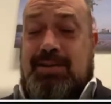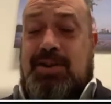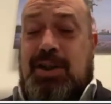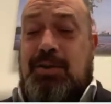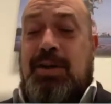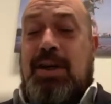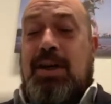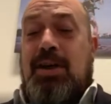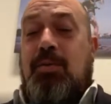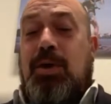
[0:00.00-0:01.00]
So,
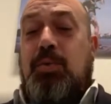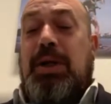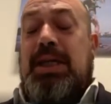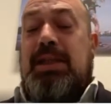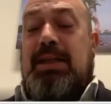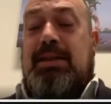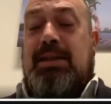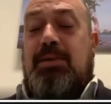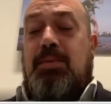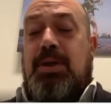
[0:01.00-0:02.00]
what we then
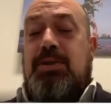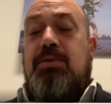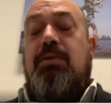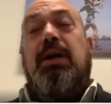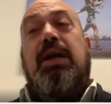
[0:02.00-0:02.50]
did was oh,